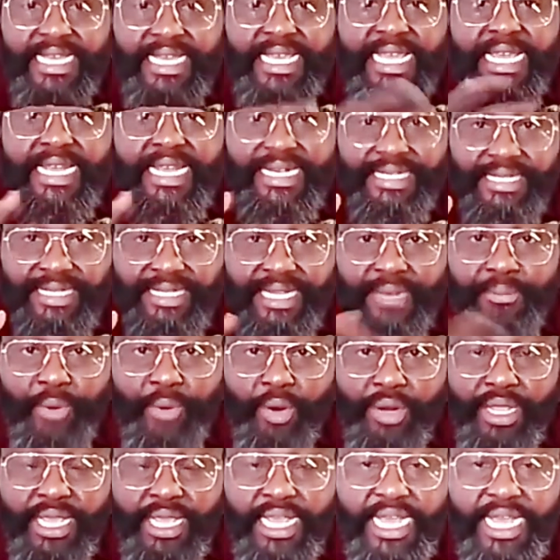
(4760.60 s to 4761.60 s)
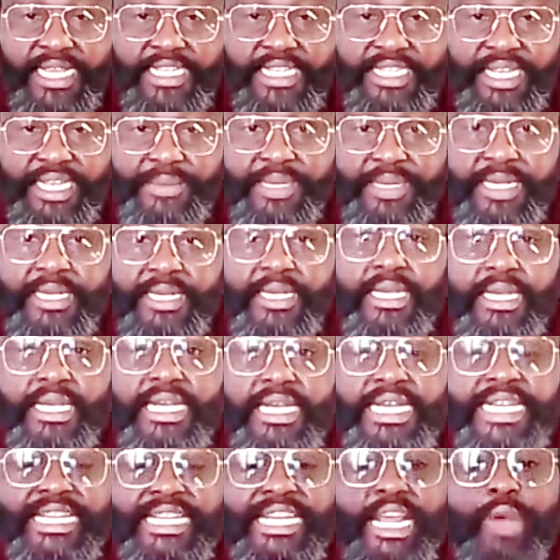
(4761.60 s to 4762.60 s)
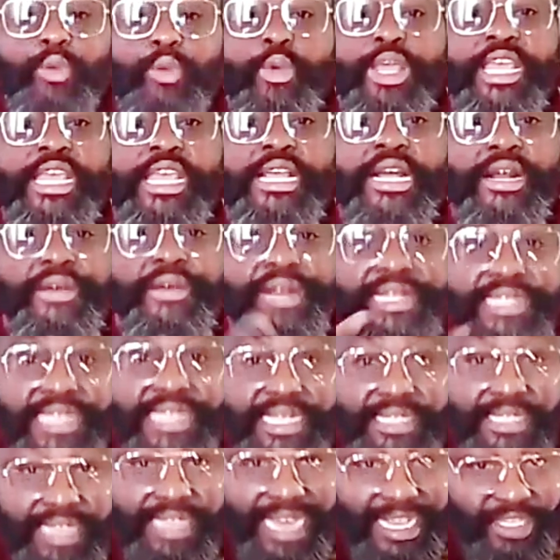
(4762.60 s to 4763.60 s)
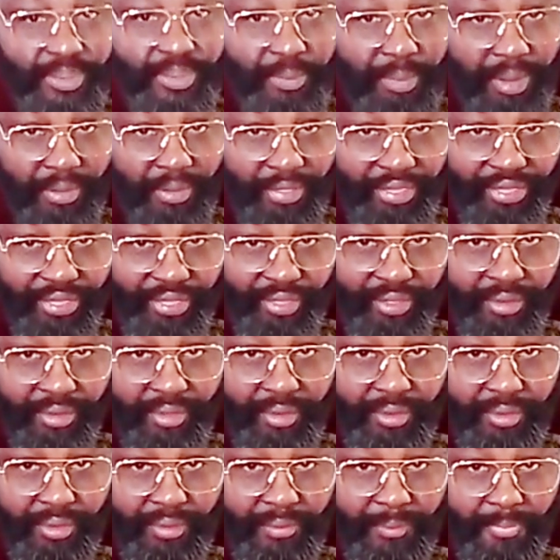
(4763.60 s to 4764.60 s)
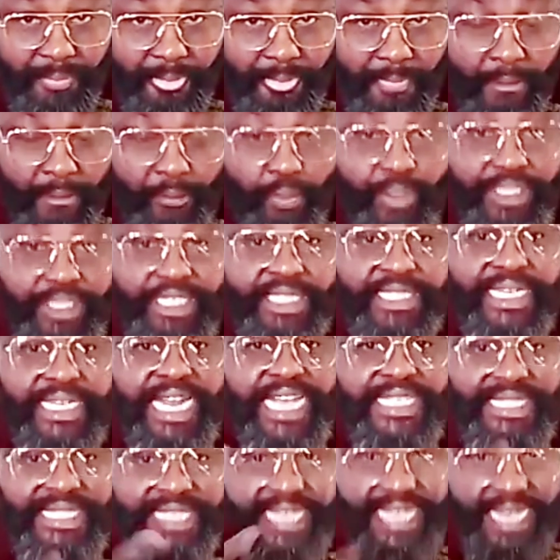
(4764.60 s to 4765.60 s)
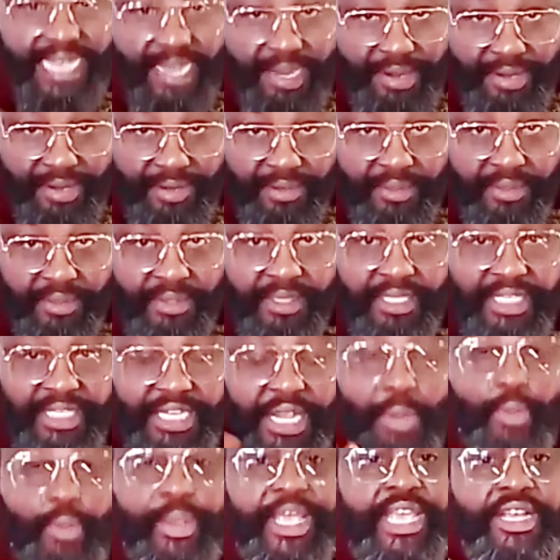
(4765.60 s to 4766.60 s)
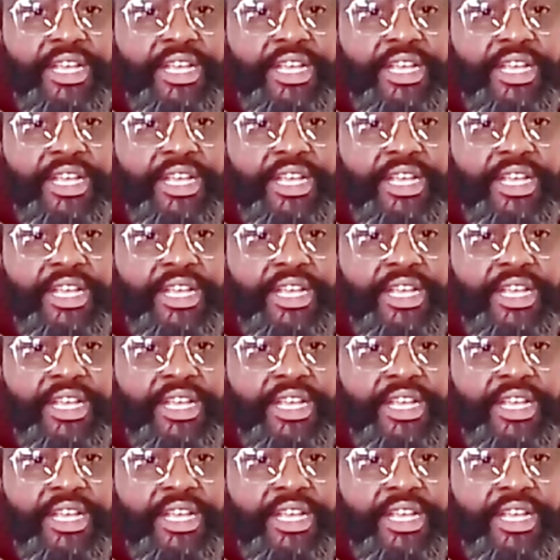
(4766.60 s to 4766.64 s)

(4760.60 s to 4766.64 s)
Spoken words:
they born here in Germany, they will increase it next month, which is next year. They will increase